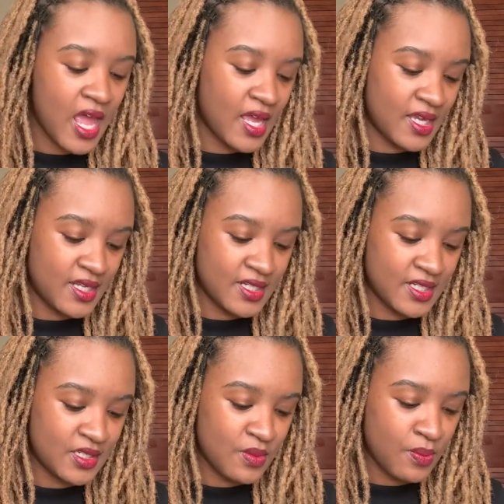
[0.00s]

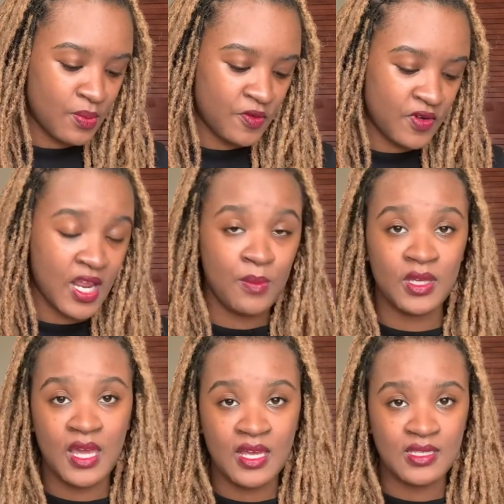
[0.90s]
and
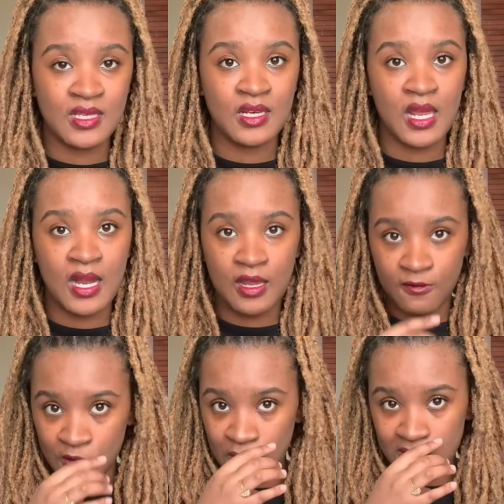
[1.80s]
mefenamic acid, and I've
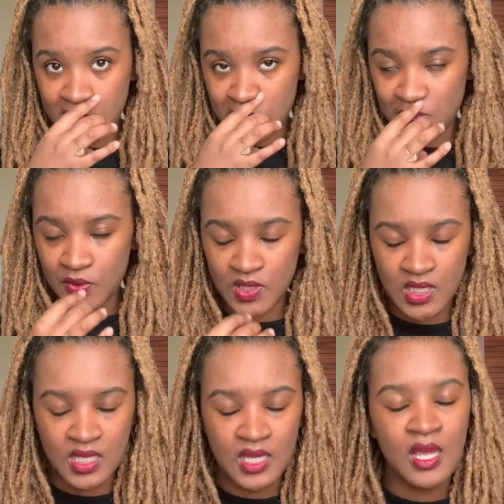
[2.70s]
used these
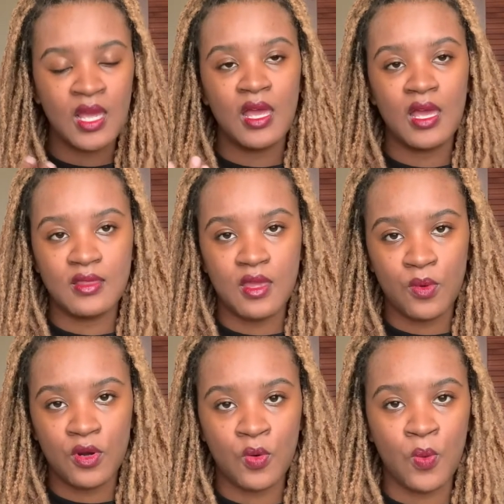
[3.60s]
personally and they
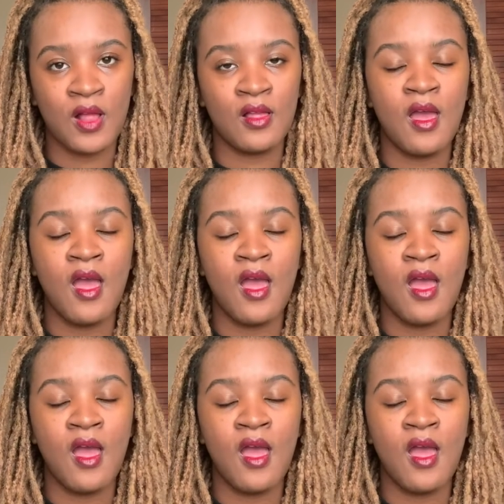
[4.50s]
work well.